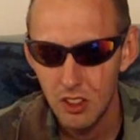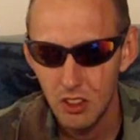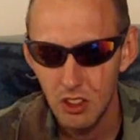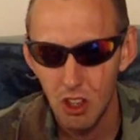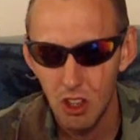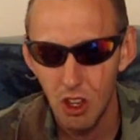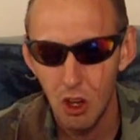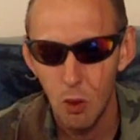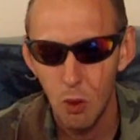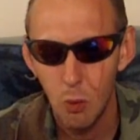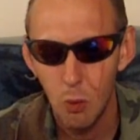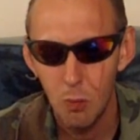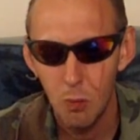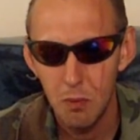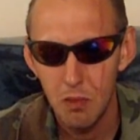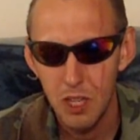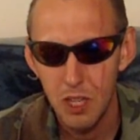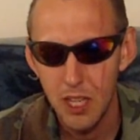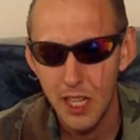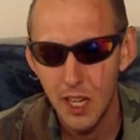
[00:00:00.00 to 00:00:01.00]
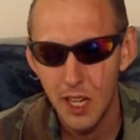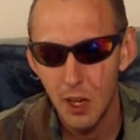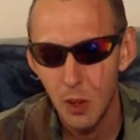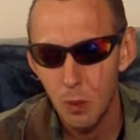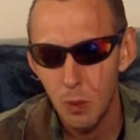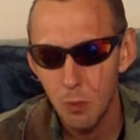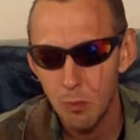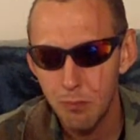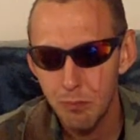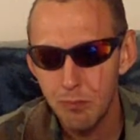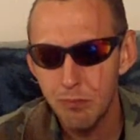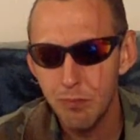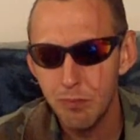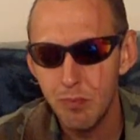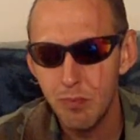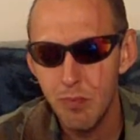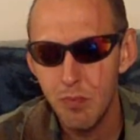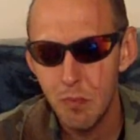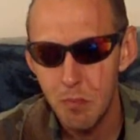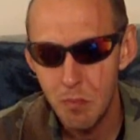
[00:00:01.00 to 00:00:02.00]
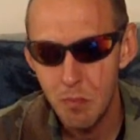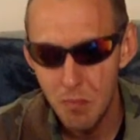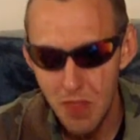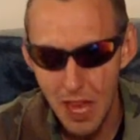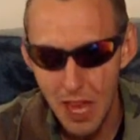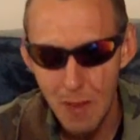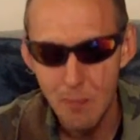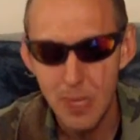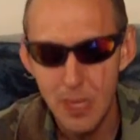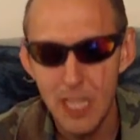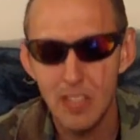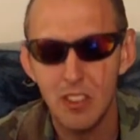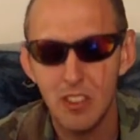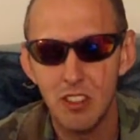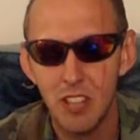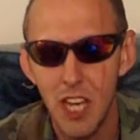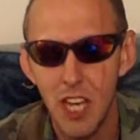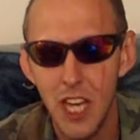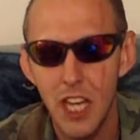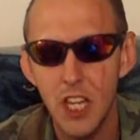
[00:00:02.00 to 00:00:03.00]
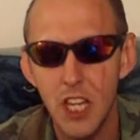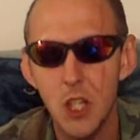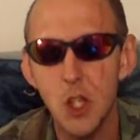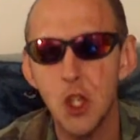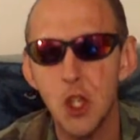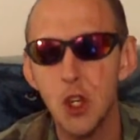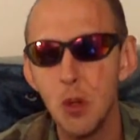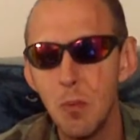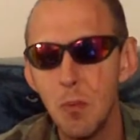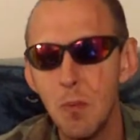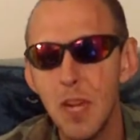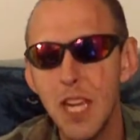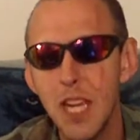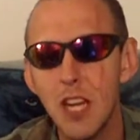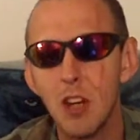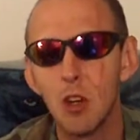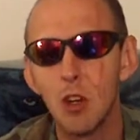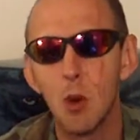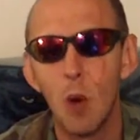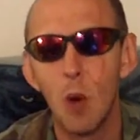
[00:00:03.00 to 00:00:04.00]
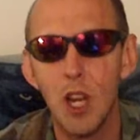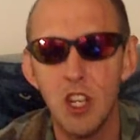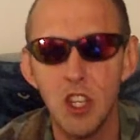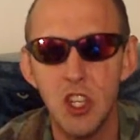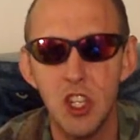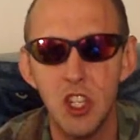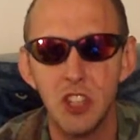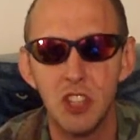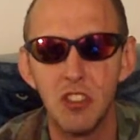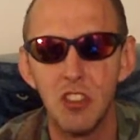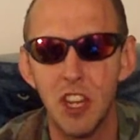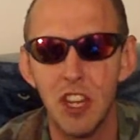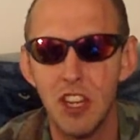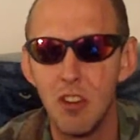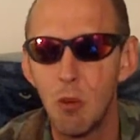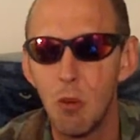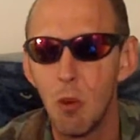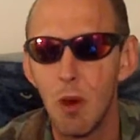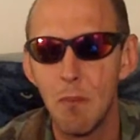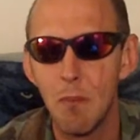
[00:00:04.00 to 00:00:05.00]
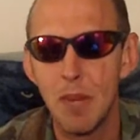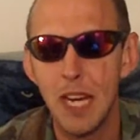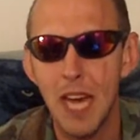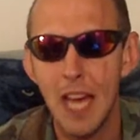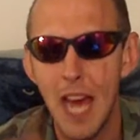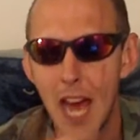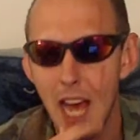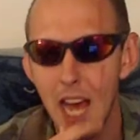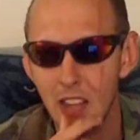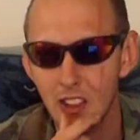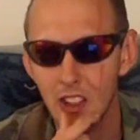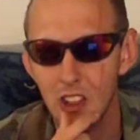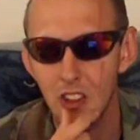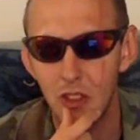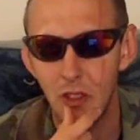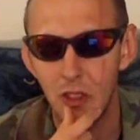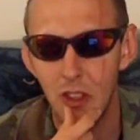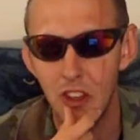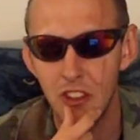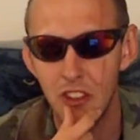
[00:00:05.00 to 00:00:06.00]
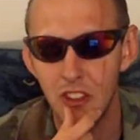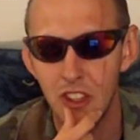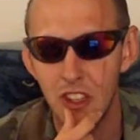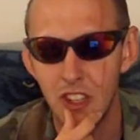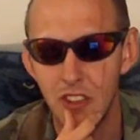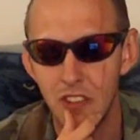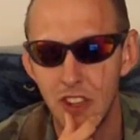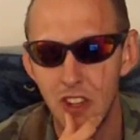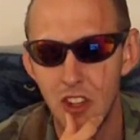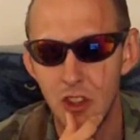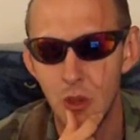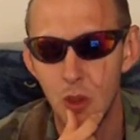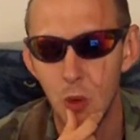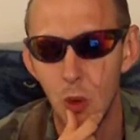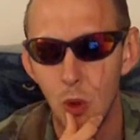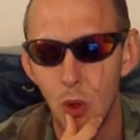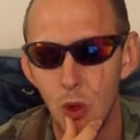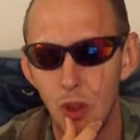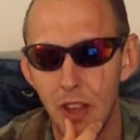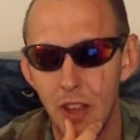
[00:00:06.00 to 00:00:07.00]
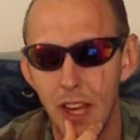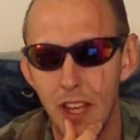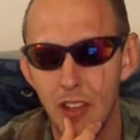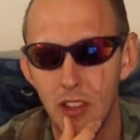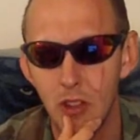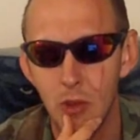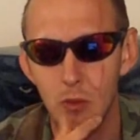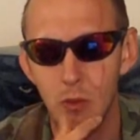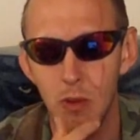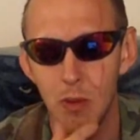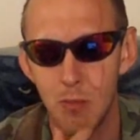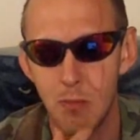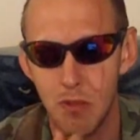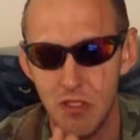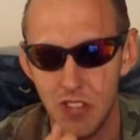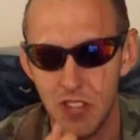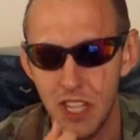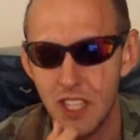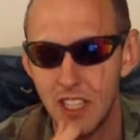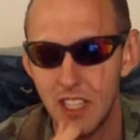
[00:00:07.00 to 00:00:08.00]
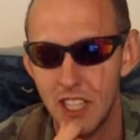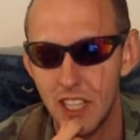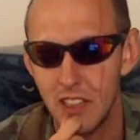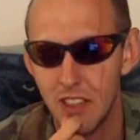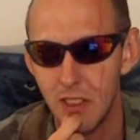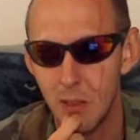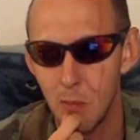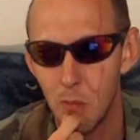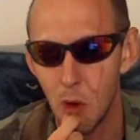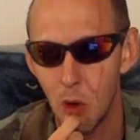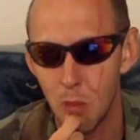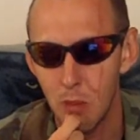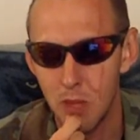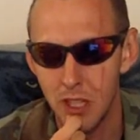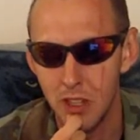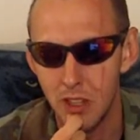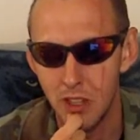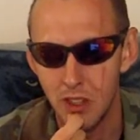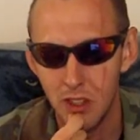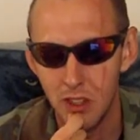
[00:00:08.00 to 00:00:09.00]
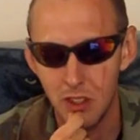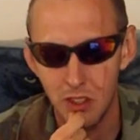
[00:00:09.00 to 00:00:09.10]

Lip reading: So, you know, that being said, shoot me your questions that you want me to ask this individual that's representing the Mormon